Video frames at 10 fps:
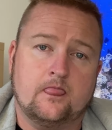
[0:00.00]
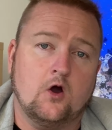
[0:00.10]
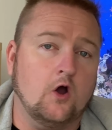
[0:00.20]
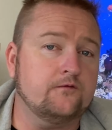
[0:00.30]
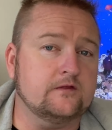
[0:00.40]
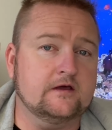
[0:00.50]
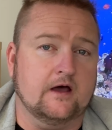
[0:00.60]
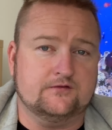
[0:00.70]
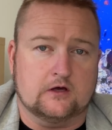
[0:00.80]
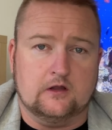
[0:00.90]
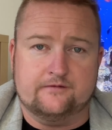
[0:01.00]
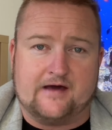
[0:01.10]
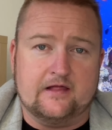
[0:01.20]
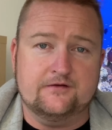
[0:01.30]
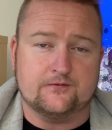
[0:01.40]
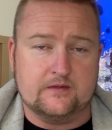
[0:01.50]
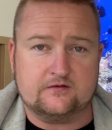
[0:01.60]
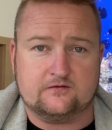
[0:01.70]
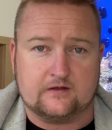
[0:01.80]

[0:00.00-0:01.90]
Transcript: Hopefully you guys got a lot of value from this.